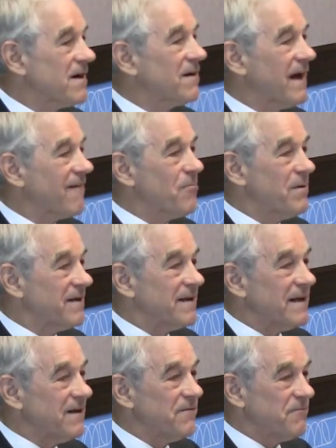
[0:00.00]
our government
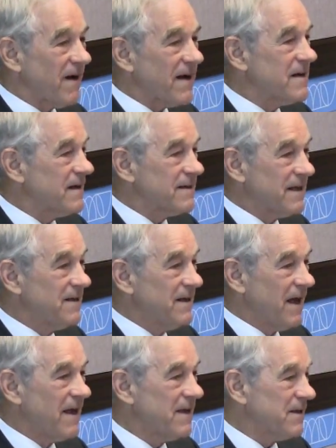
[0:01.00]
invite
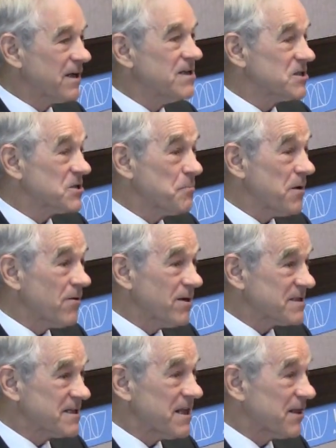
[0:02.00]

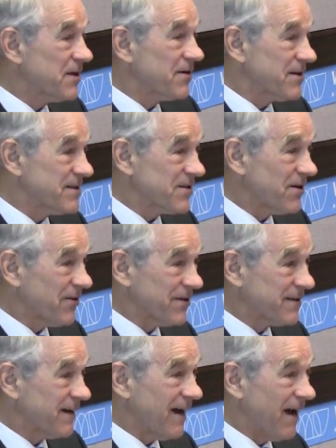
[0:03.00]
conspiracy theories all the
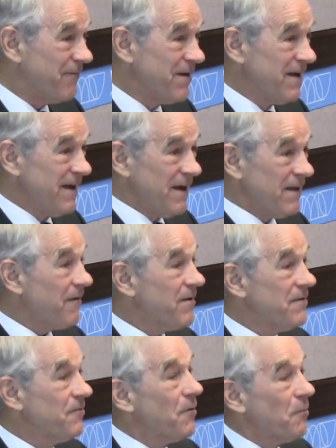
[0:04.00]
time? I
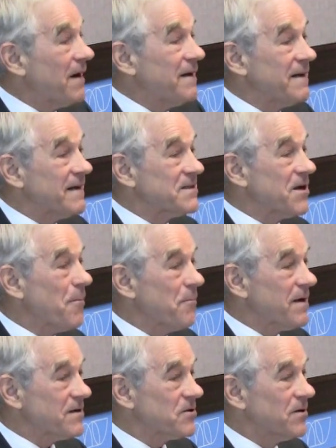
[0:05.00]
mean, why didn't they show a
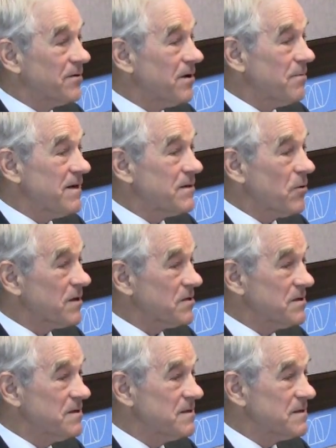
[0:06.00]
picture? Nobody
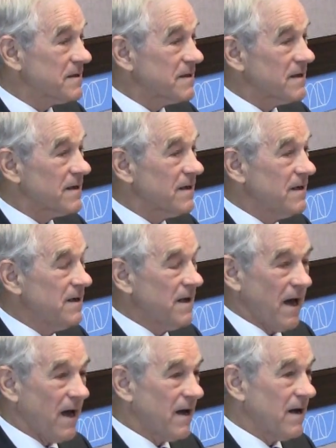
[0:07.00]
questions
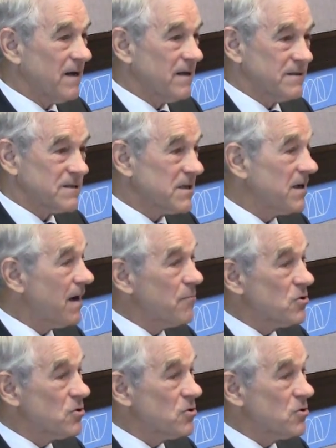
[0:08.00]
Saddam